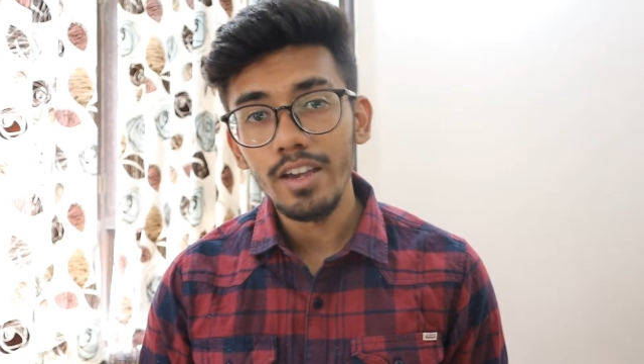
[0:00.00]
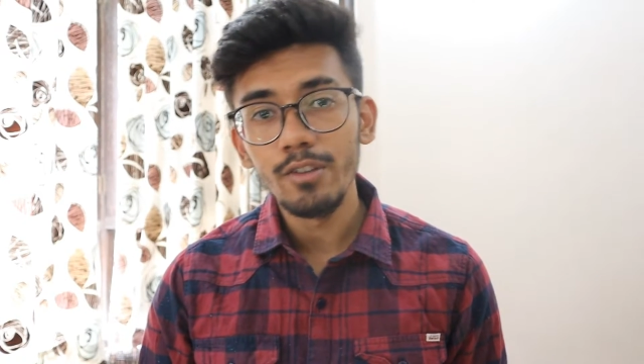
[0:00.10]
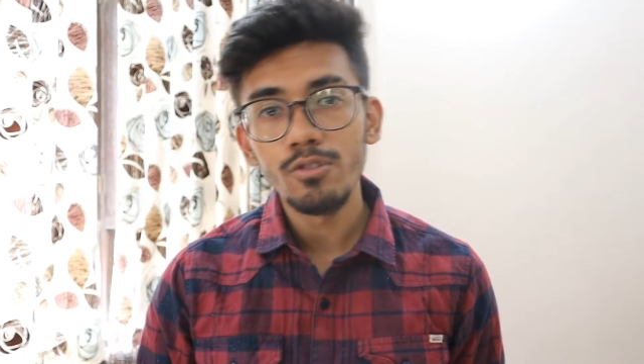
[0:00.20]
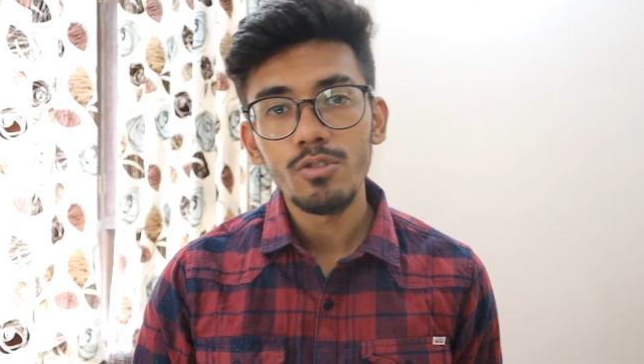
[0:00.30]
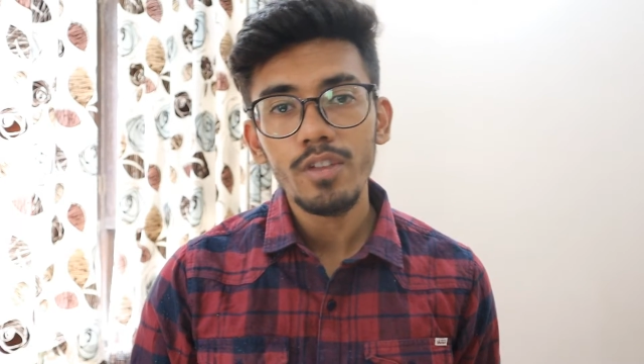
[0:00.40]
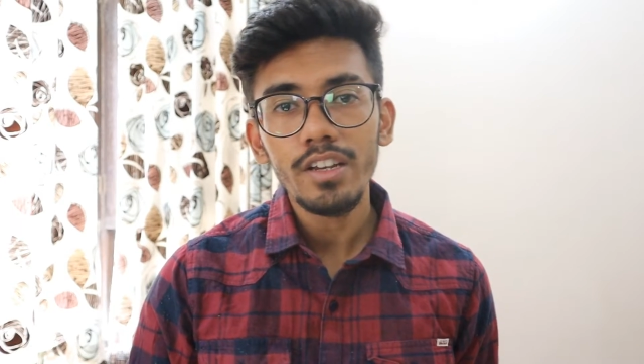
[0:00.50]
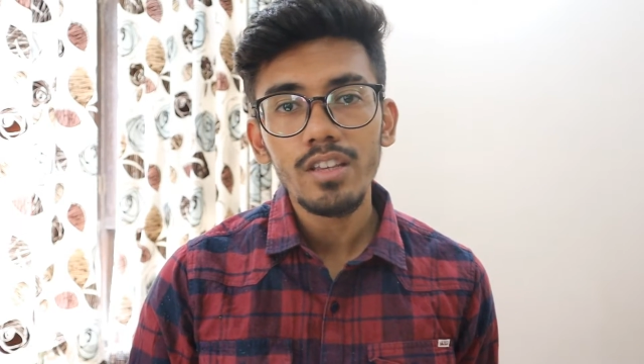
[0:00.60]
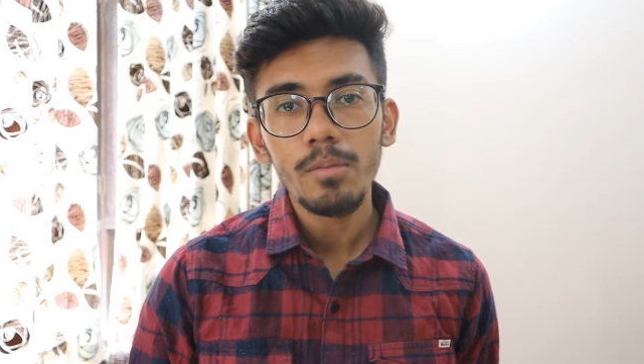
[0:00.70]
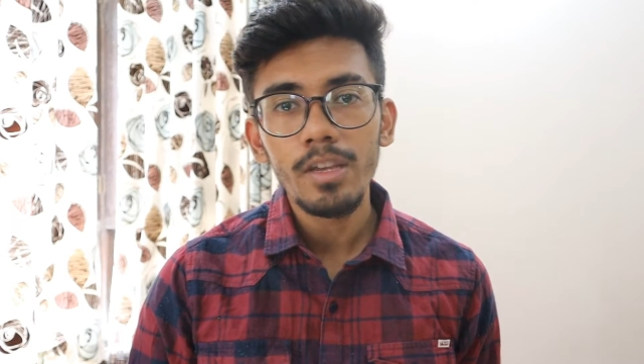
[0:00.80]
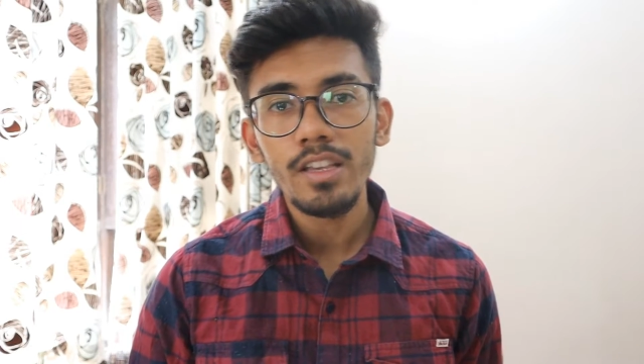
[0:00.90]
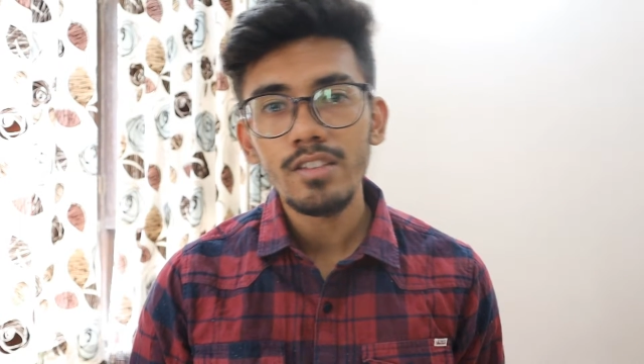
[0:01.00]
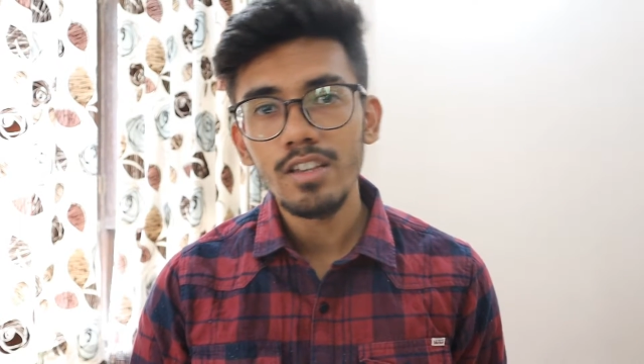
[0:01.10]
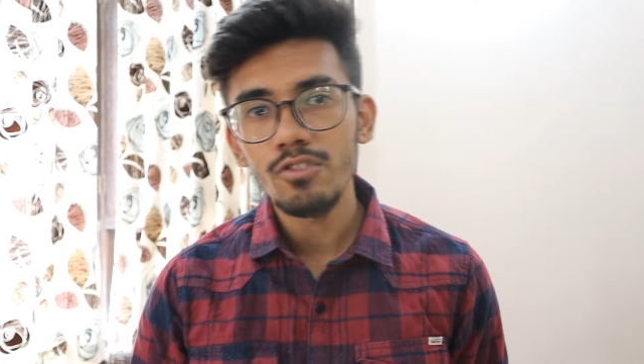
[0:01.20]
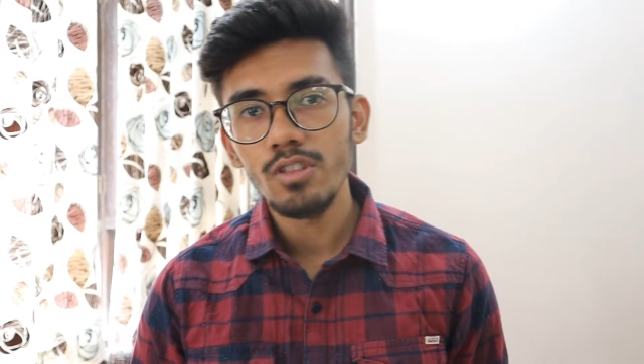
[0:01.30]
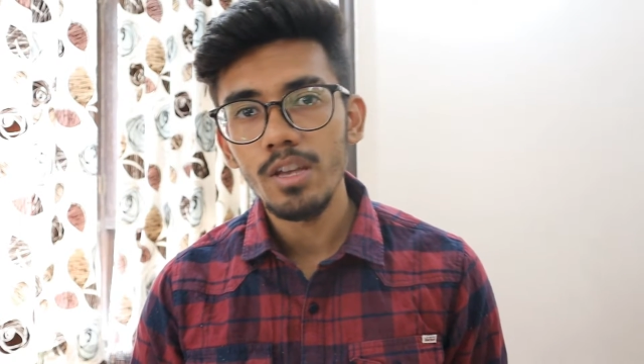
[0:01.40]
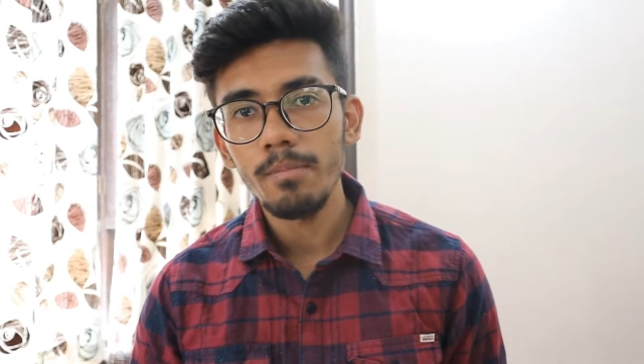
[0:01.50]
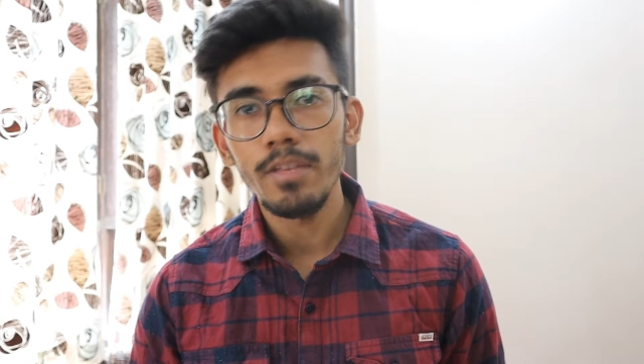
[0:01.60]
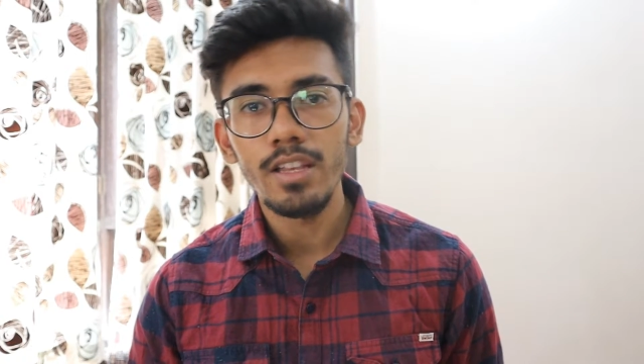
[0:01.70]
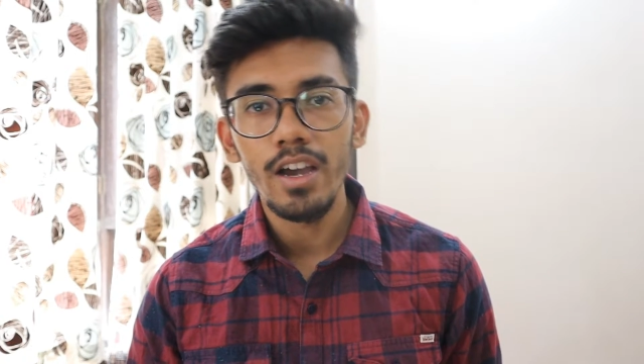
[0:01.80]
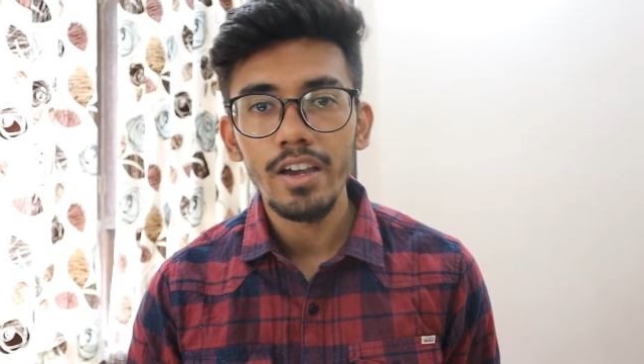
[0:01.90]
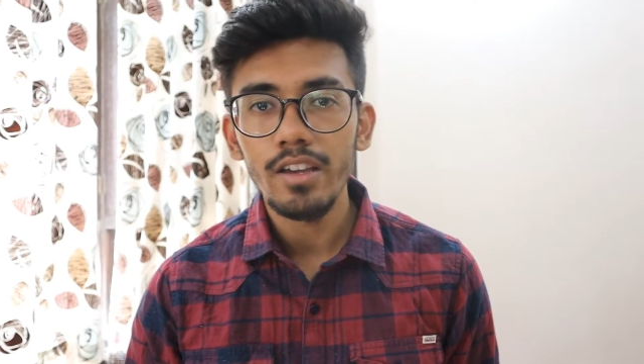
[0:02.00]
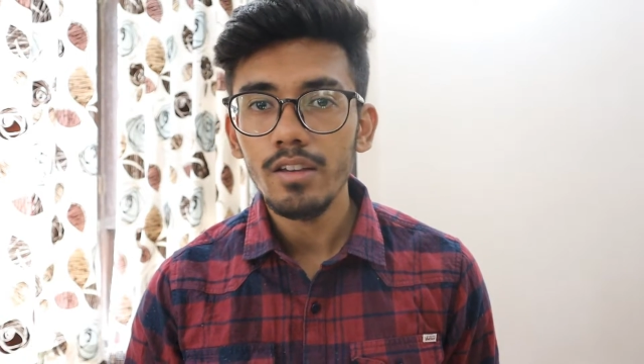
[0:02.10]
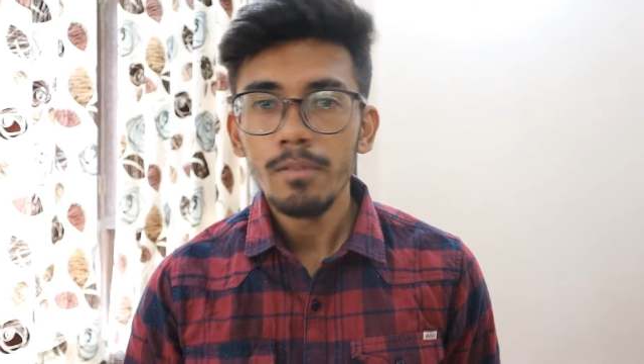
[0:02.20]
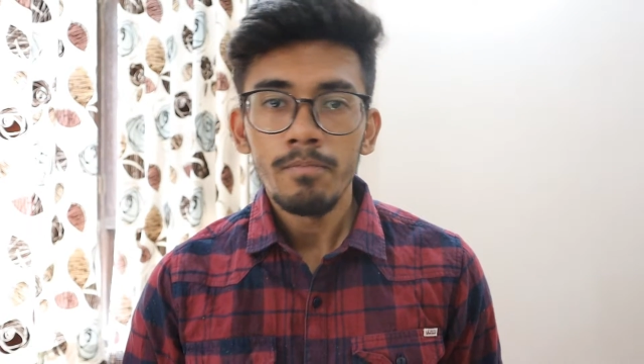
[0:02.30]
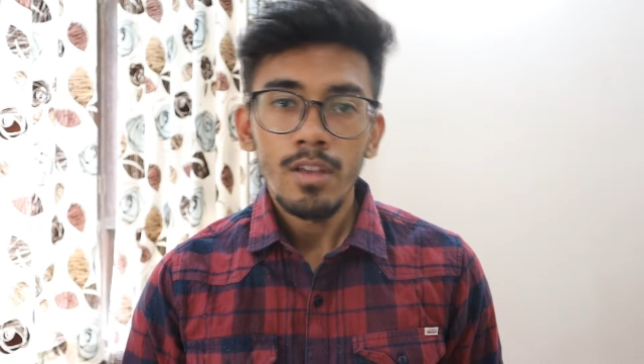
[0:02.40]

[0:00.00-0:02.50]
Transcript: I used to write their meanings next to them, then I